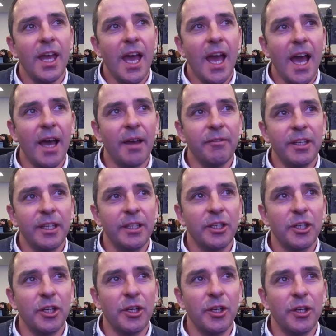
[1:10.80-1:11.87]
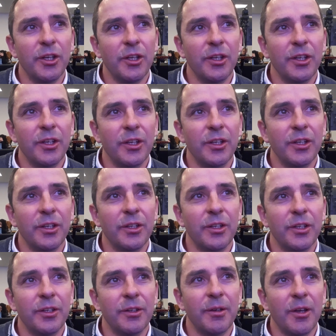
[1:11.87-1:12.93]
having
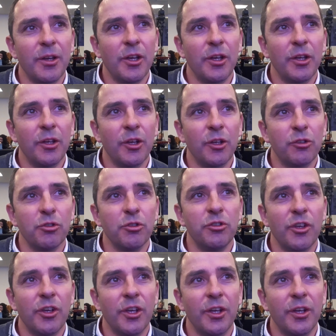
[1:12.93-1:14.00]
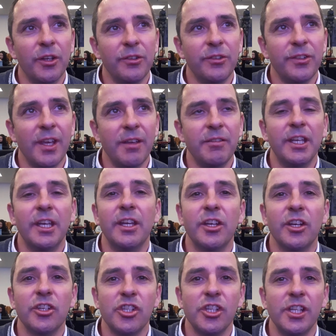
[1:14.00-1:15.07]
a good saving
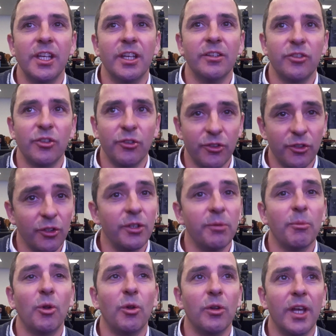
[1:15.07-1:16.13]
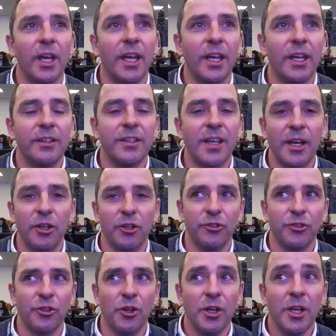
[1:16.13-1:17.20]
energy and sustainable tires.
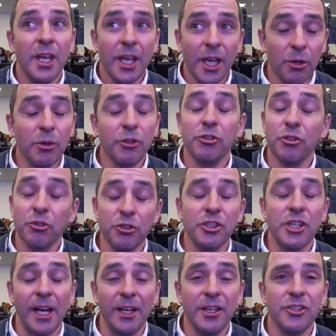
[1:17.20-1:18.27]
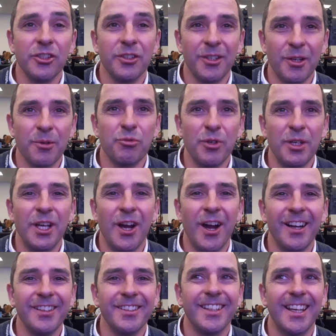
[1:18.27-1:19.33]
So it was a good challenge, pretty
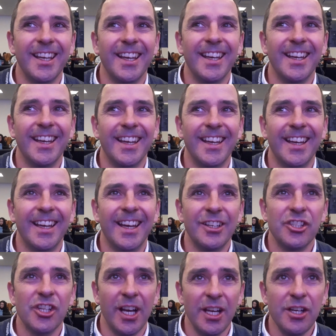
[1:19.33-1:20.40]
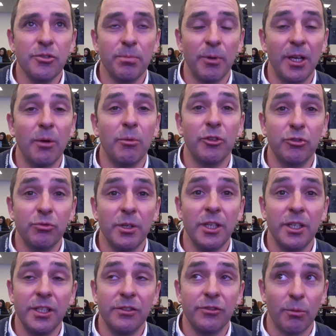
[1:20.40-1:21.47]
hard challenge, but I was
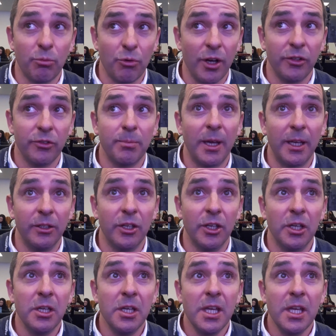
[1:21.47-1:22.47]
really surprised by the